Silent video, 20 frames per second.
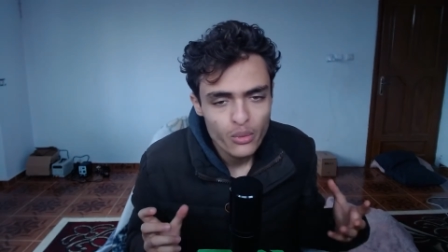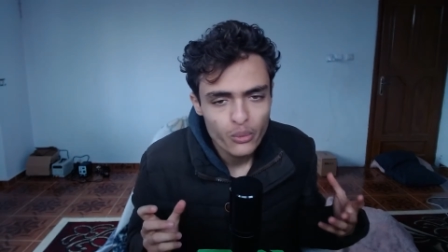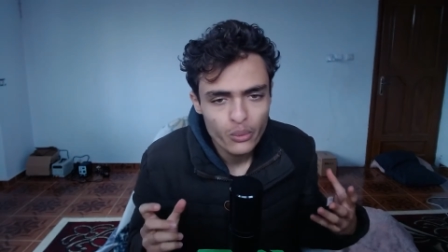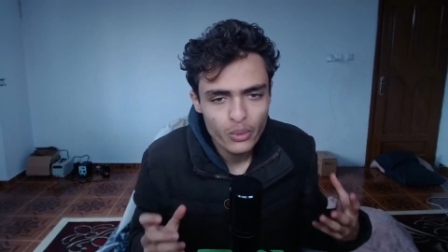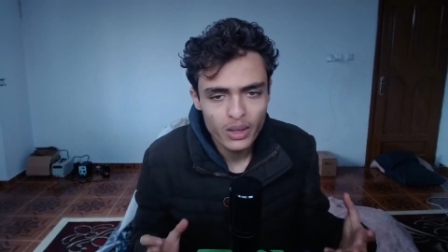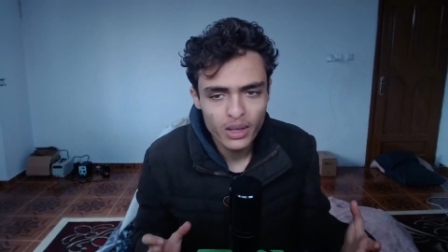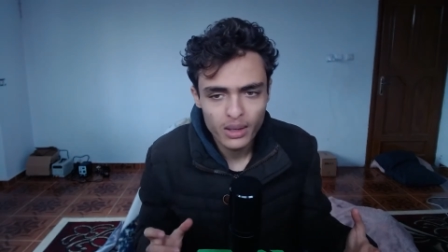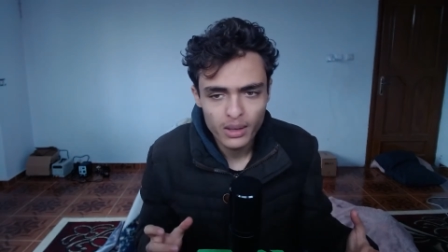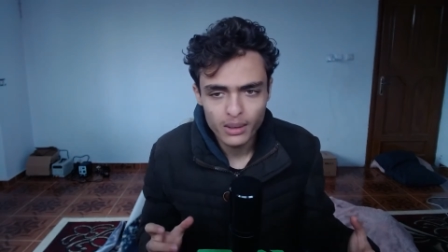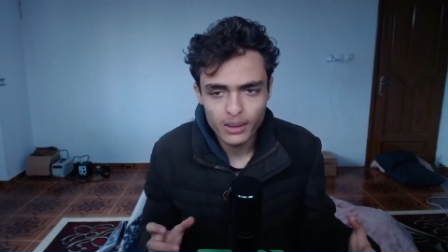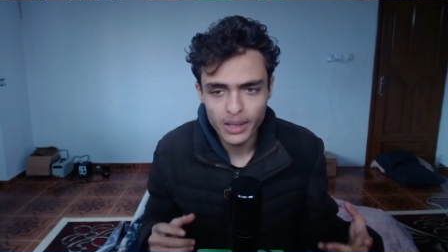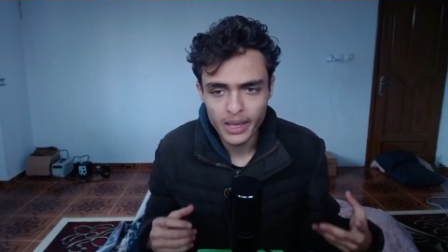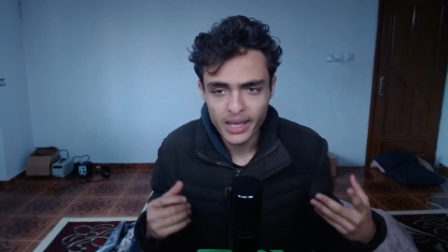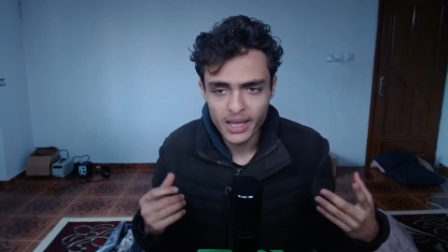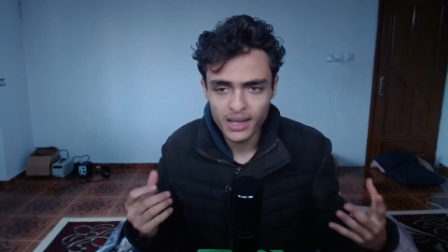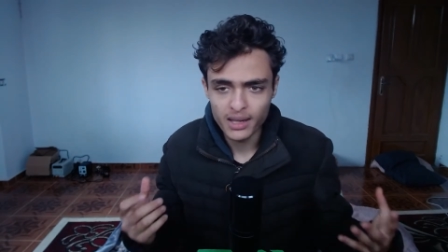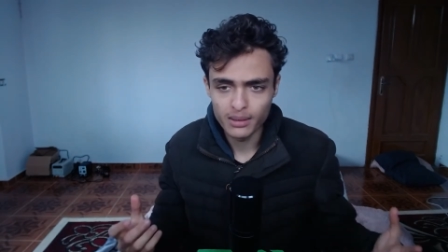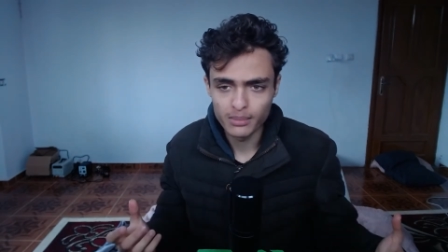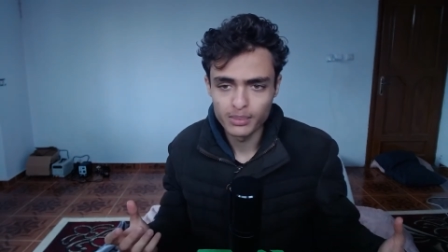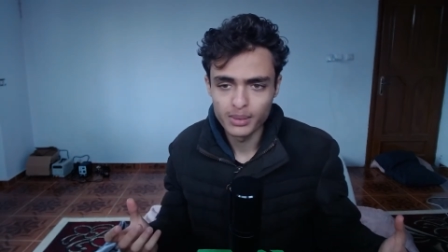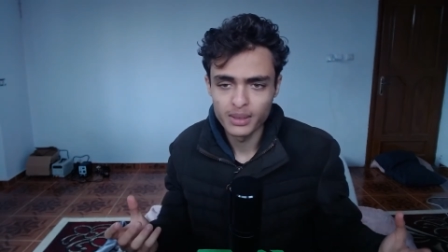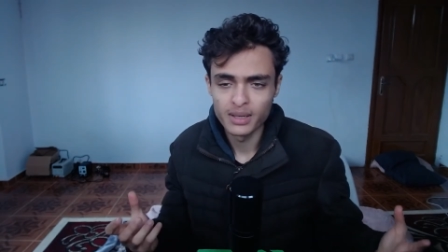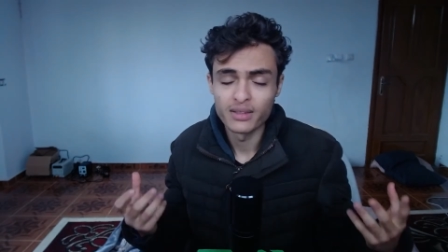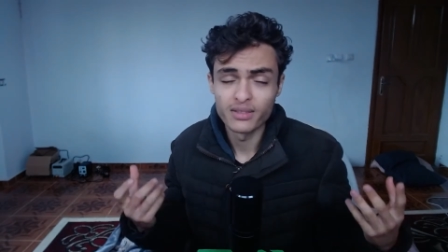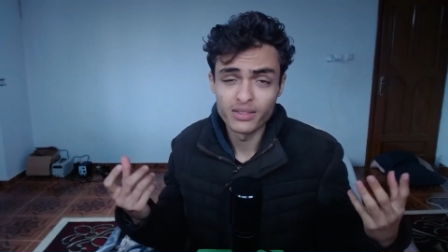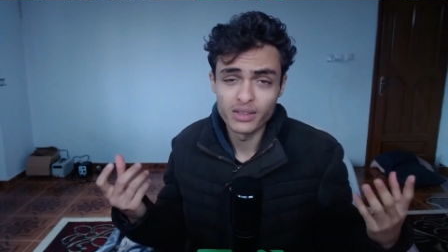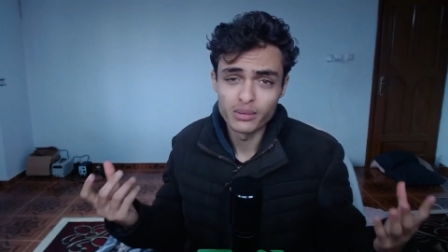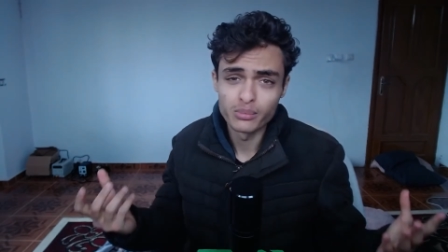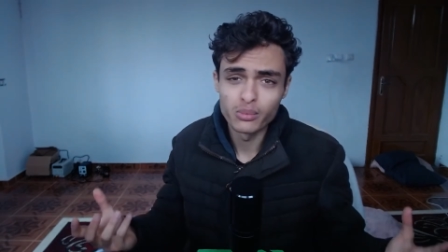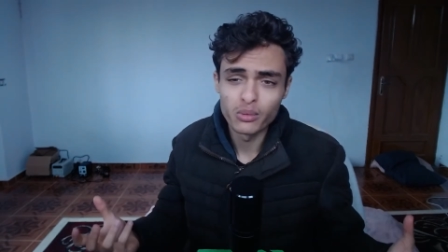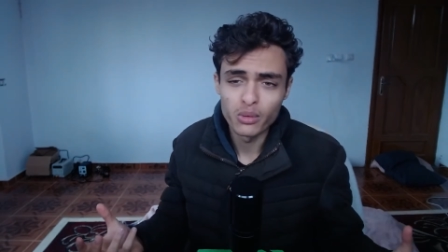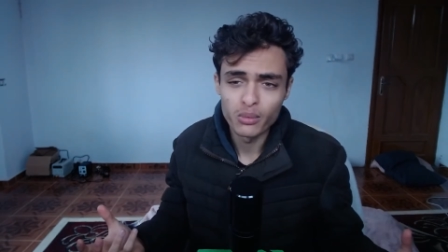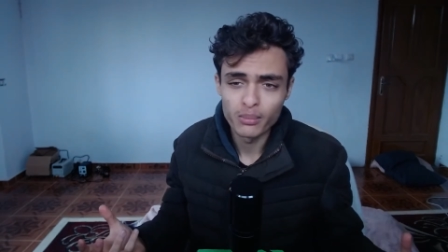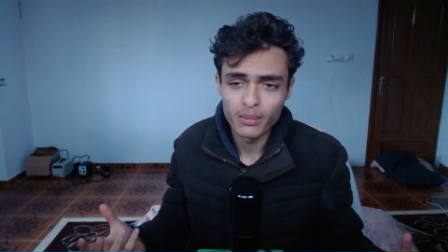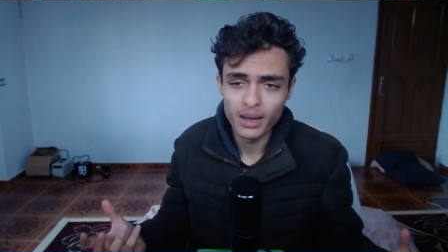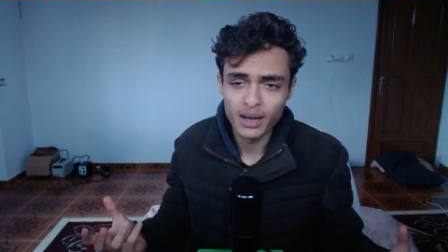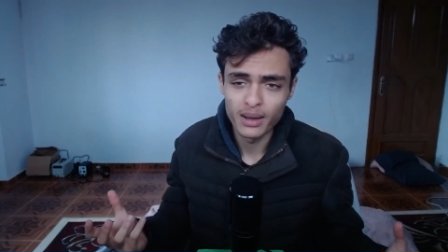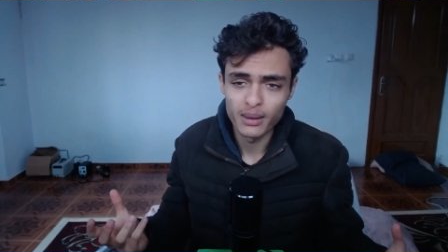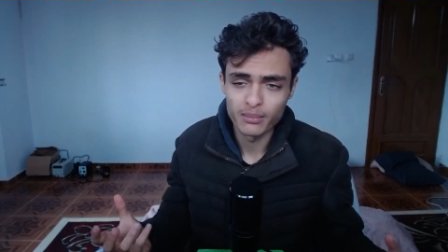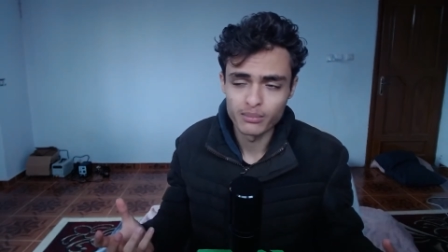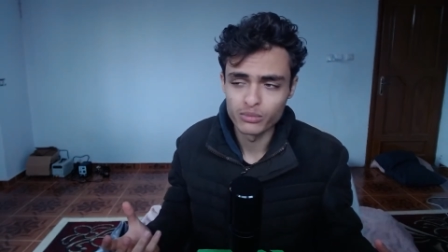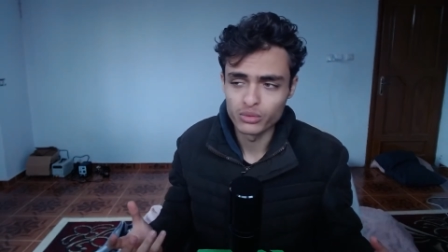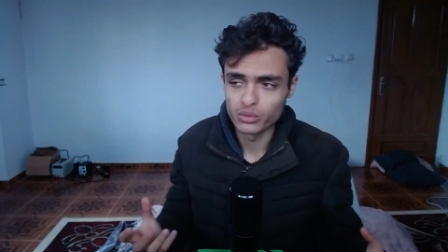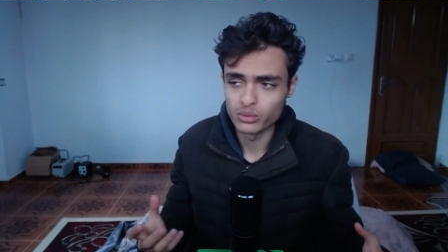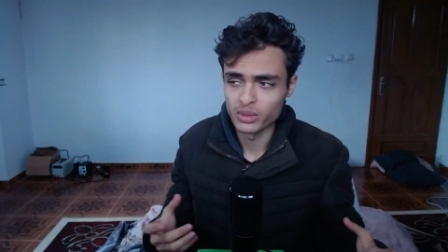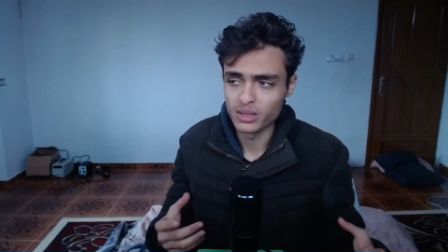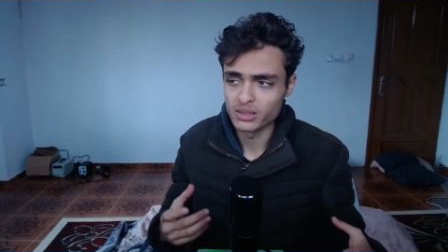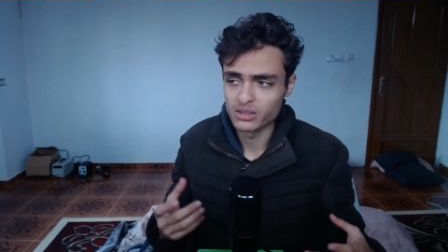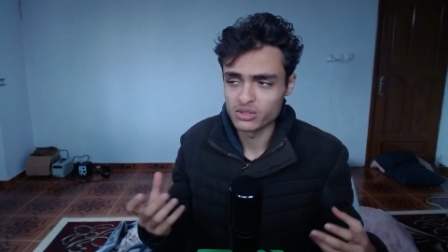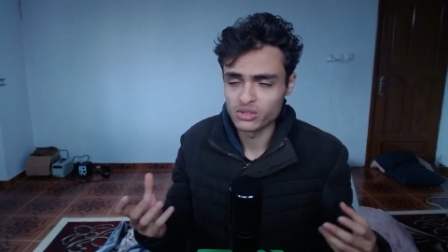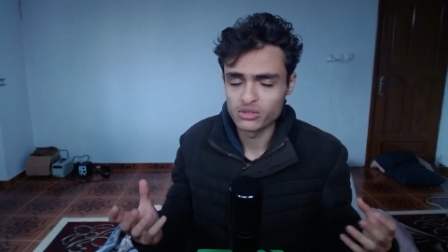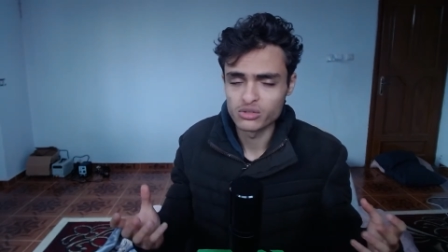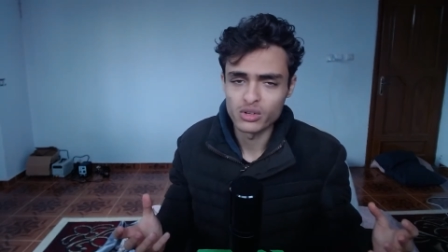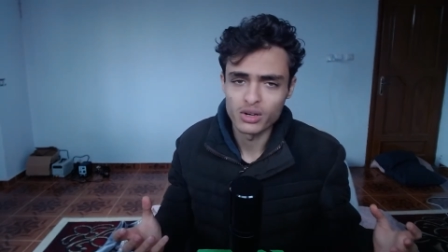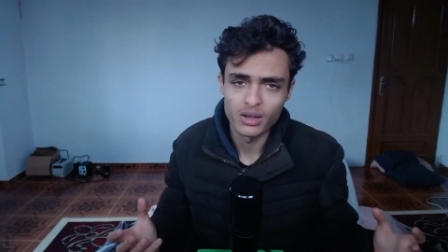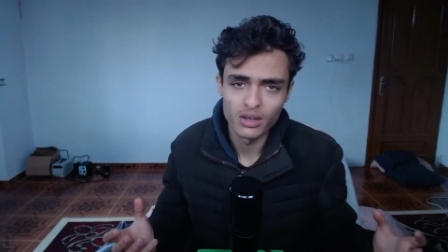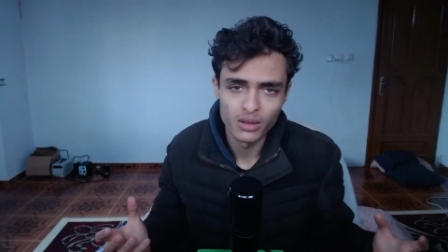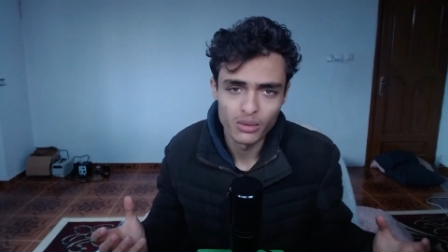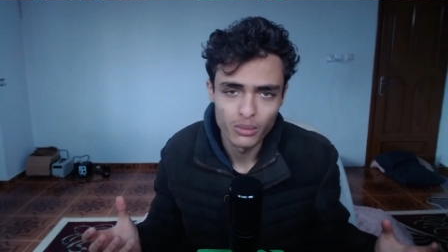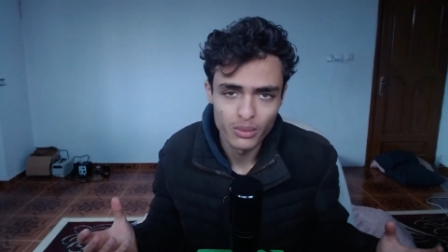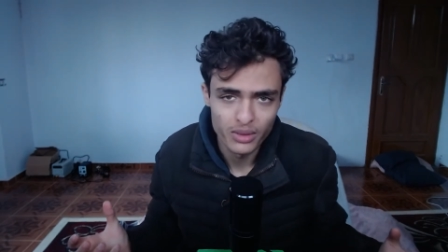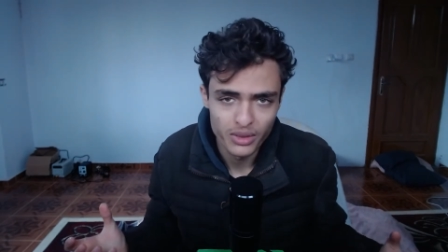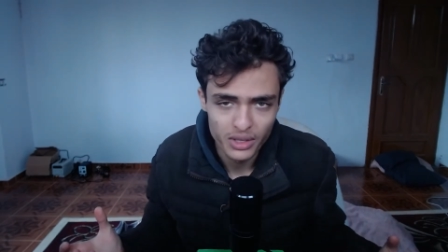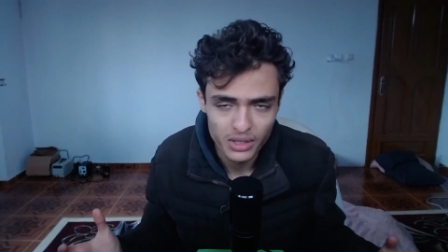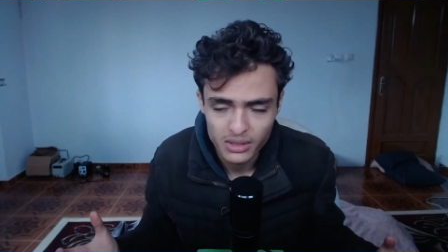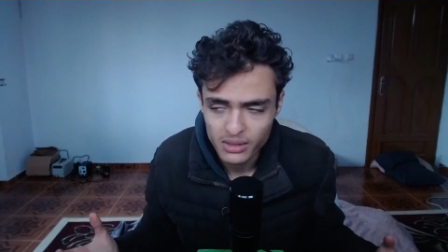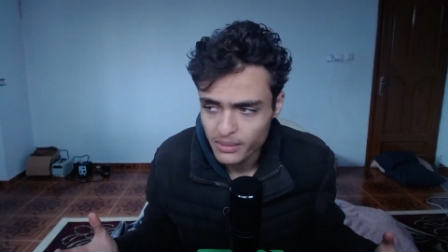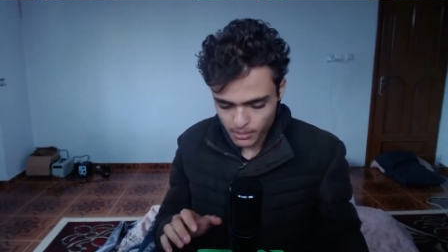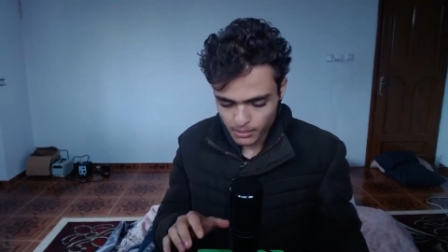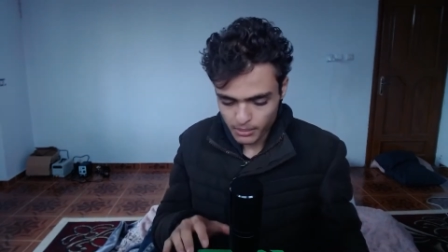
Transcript: will help the boom arm to not struggle with it.